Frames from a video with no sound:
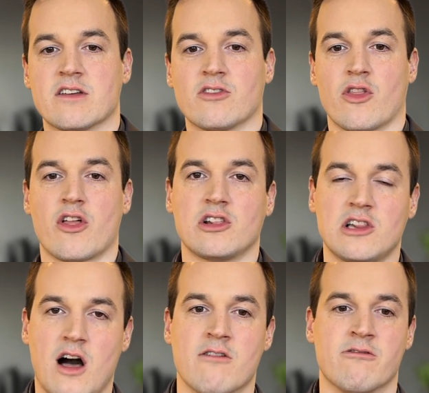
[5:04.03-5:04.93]
evil. The
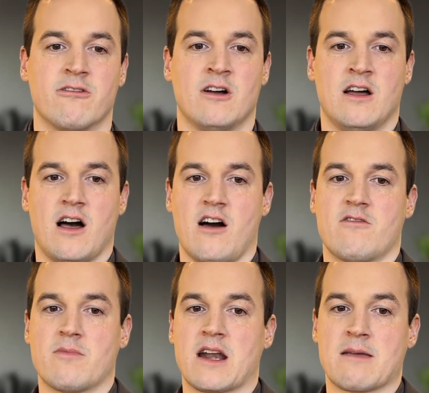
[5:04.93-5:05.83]
love
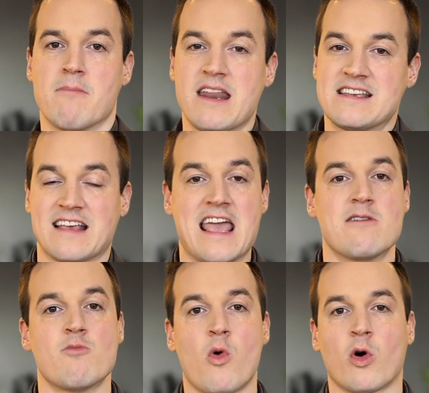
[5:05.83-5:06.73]
of money. Money is
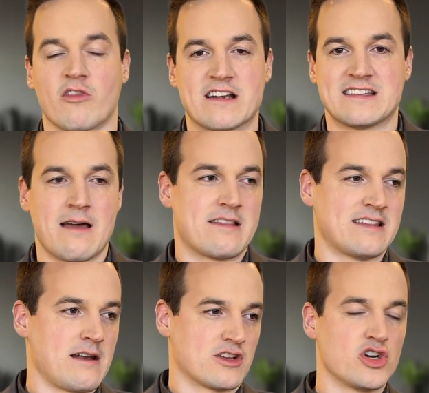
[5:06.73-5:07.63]
amoral, right? It's not it's
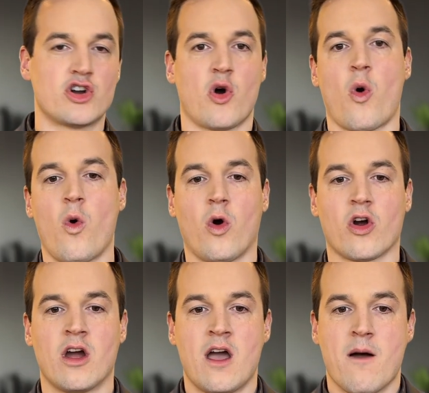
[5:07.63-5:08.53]
not good
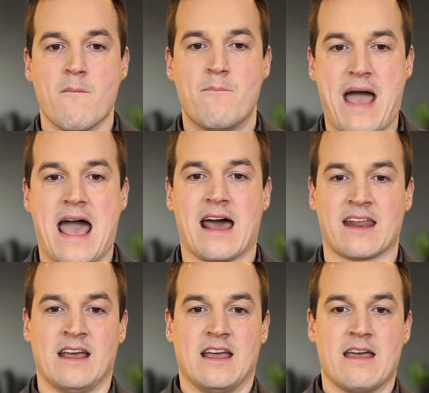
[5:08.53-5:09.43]
or bad.
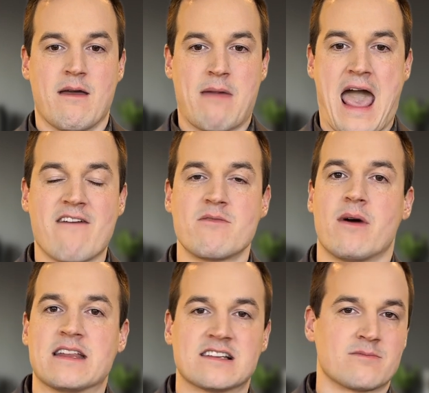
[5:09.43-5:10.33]
It, having
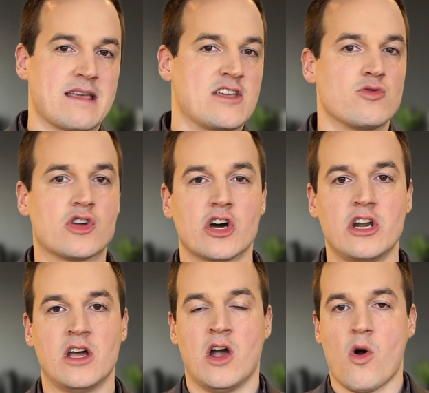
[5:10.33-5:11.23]
money doesn't make you
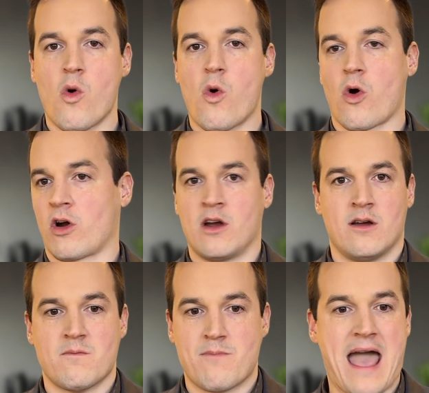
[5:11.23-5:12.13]
good or
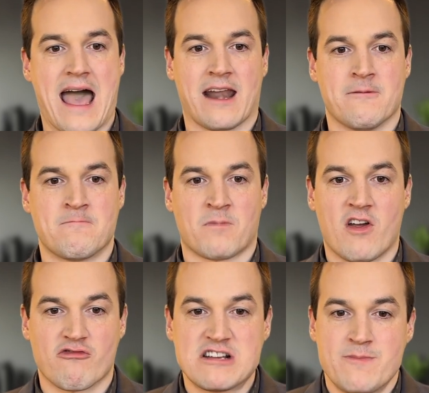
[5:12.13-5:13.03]
bad.
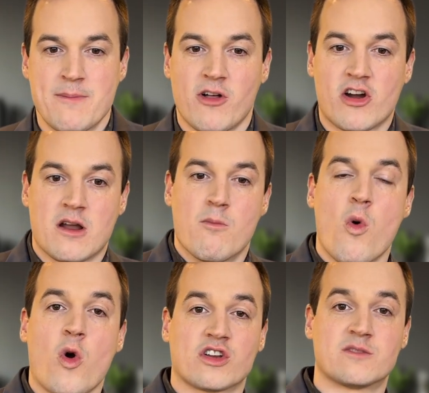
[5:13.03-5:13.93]
Right? Rich people aren't
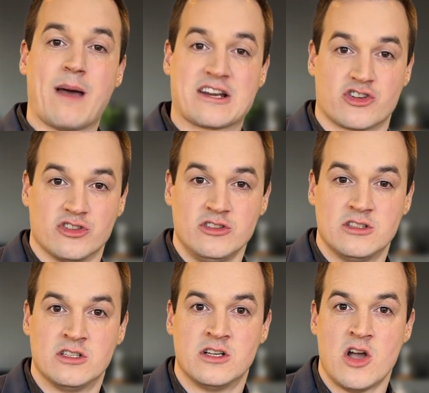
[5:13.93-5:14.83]
more special
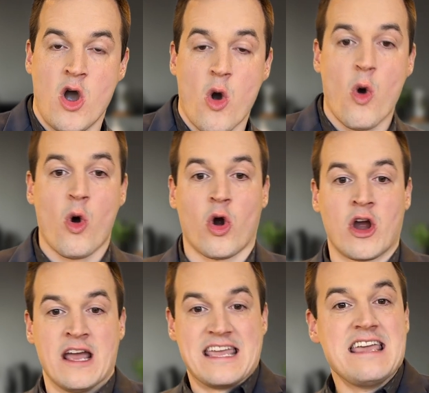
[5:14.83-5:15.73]

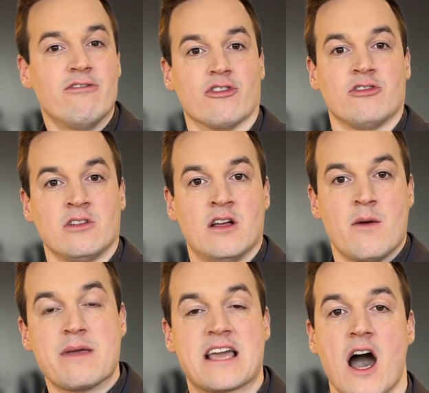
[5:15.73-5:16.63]
or evil
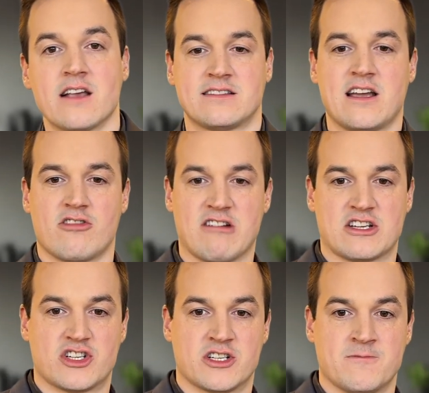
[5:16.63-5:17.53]
because they are
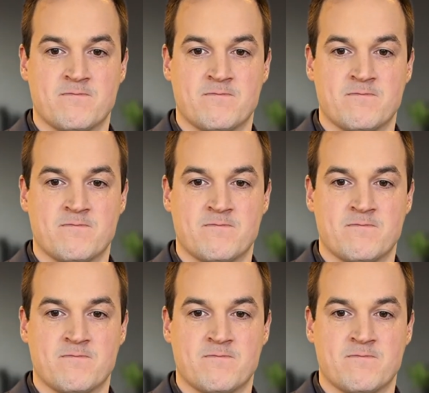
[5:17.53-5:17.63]
rich